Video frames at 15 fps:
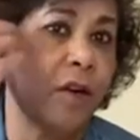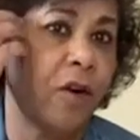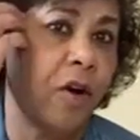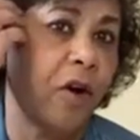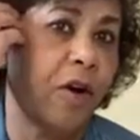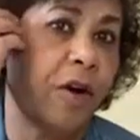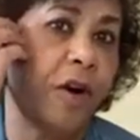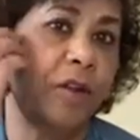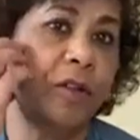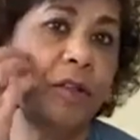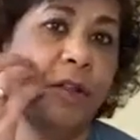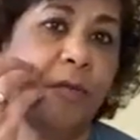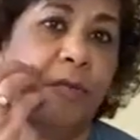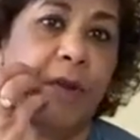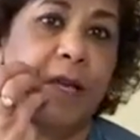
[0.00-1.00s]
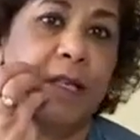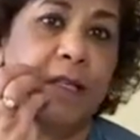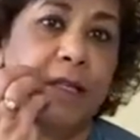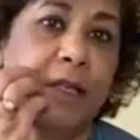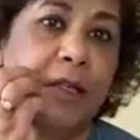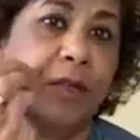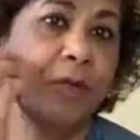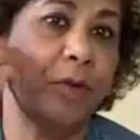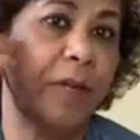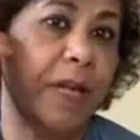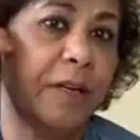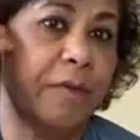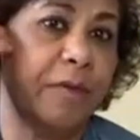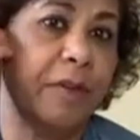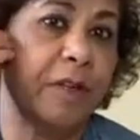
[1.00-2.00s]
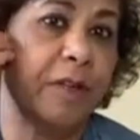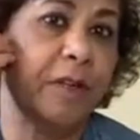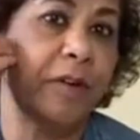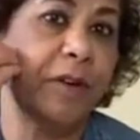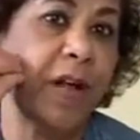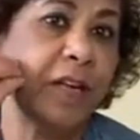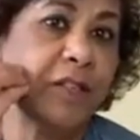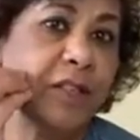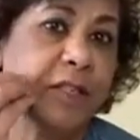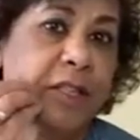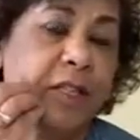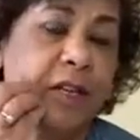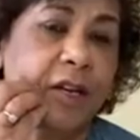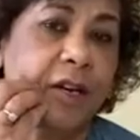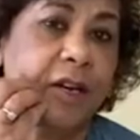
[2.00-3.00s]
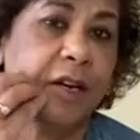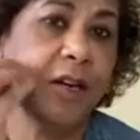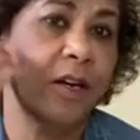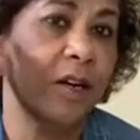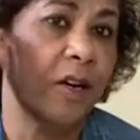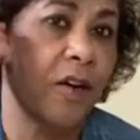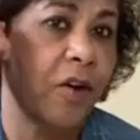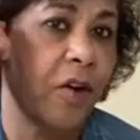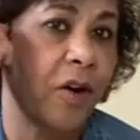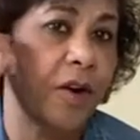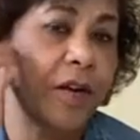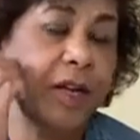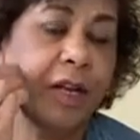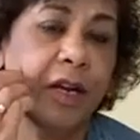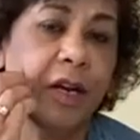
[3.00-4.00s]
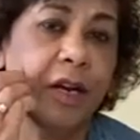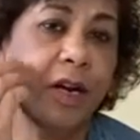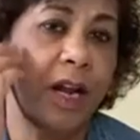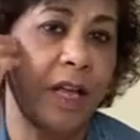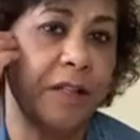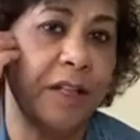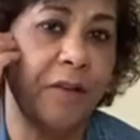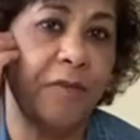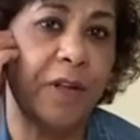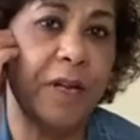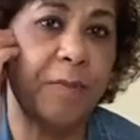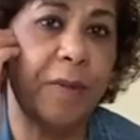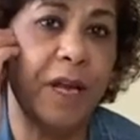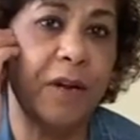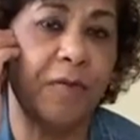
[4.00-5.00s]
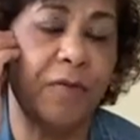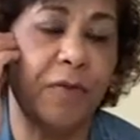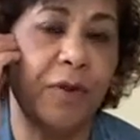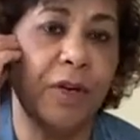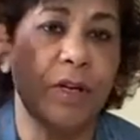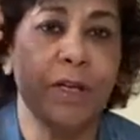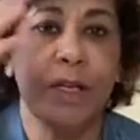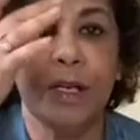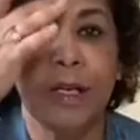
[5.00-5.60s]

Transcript: or on the face, you get rashes here or here and they're very painful.